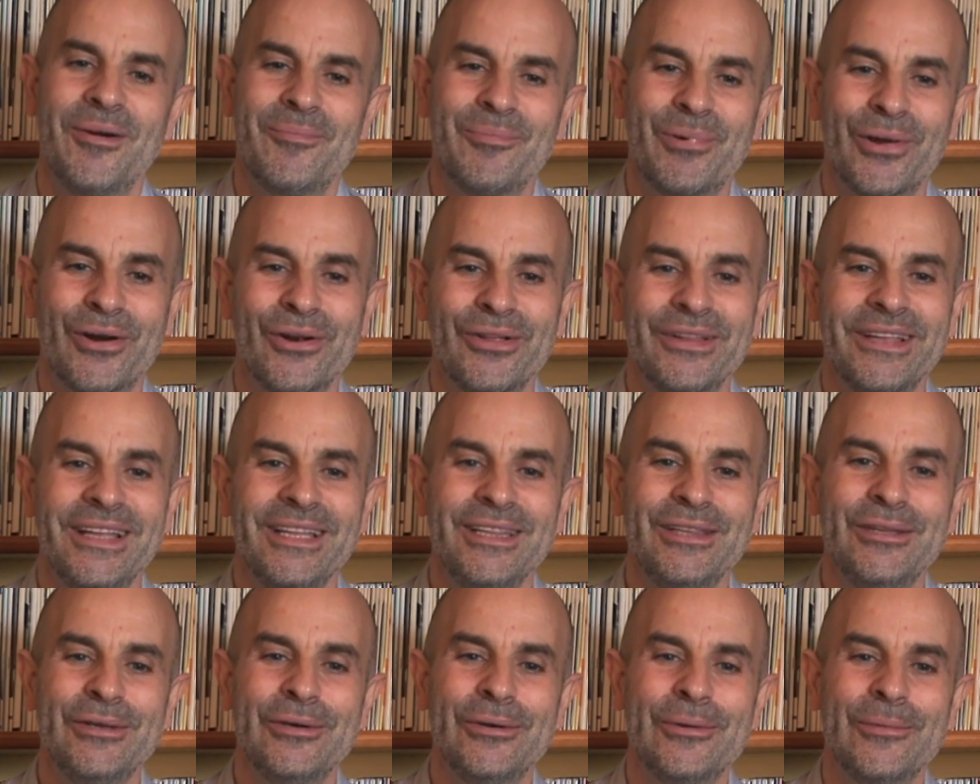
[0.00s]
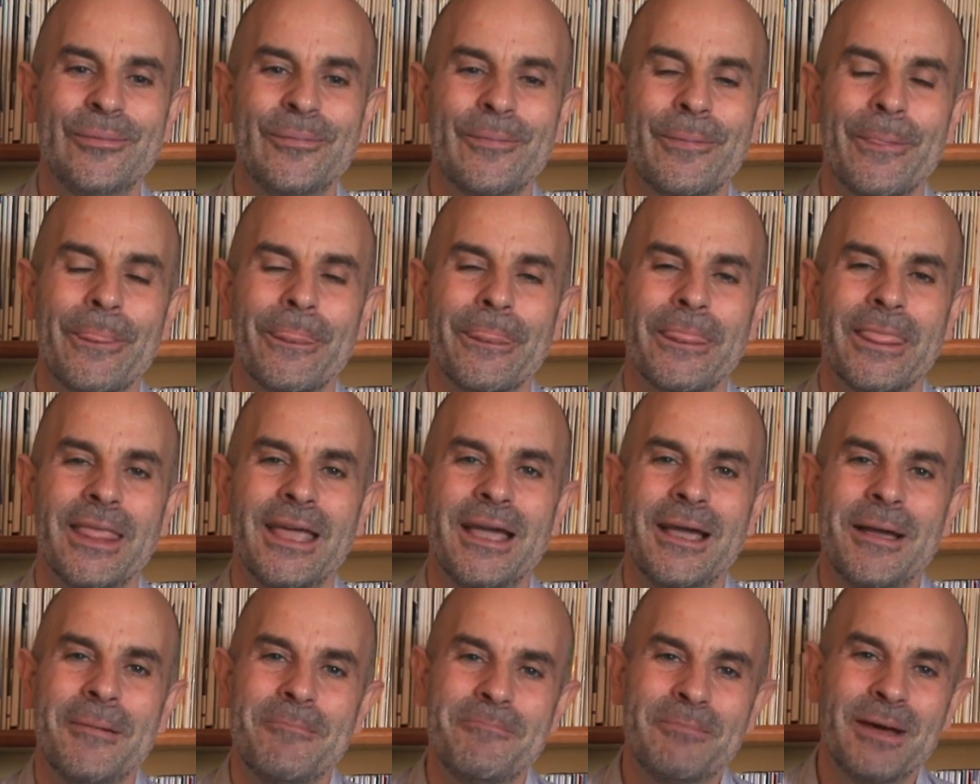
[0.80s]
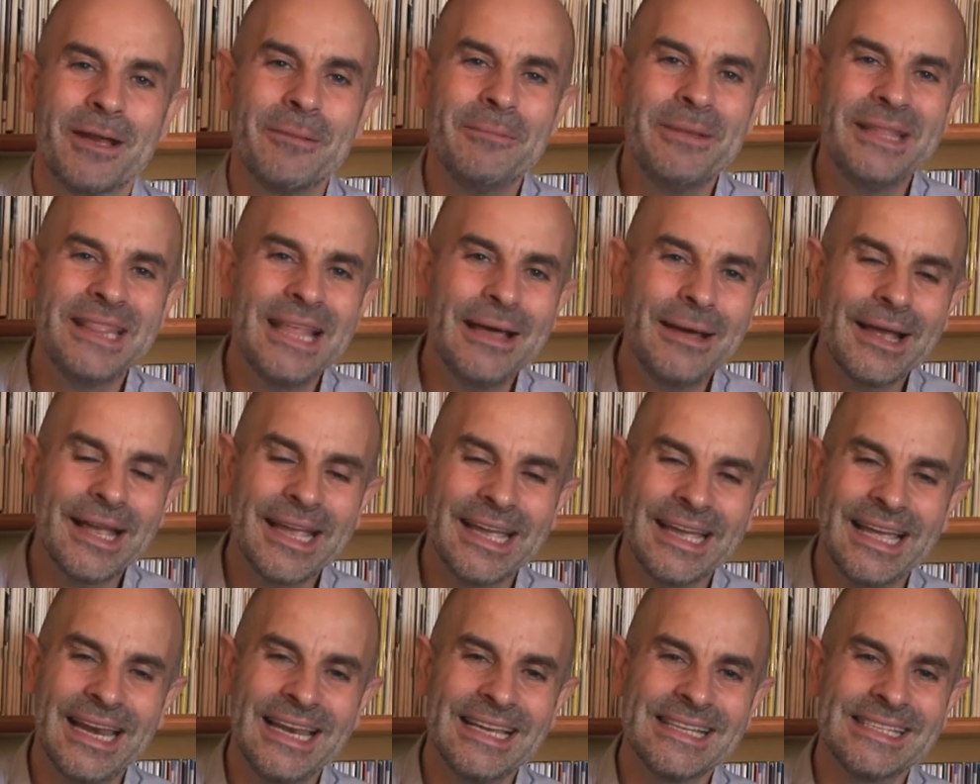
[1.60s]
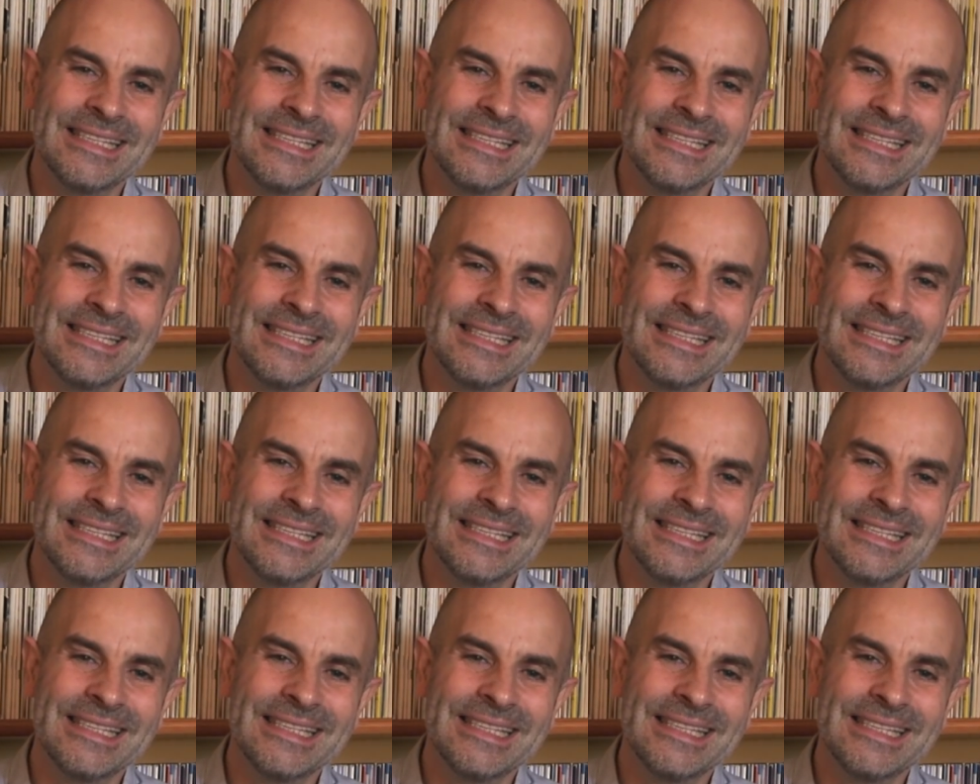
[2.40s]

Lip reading: Well then, what should you do?